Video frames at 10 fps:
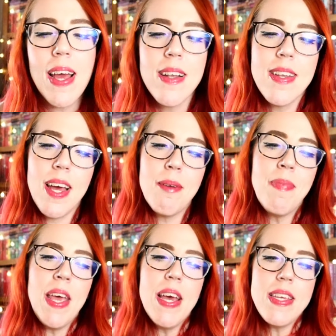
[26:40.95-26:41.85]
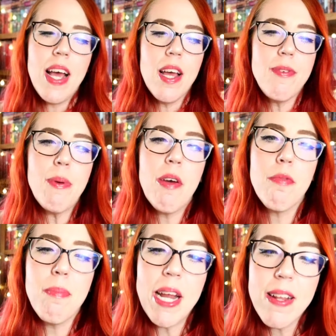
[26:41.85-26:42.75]
And yeah, if you
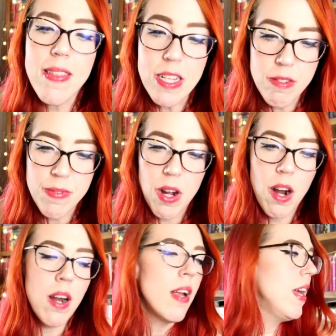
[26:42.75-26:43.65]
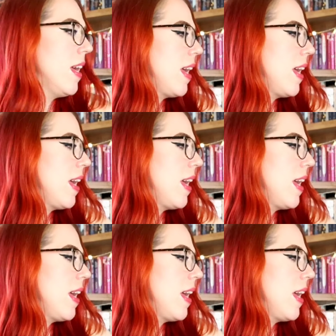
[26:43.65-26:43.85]
have made it this far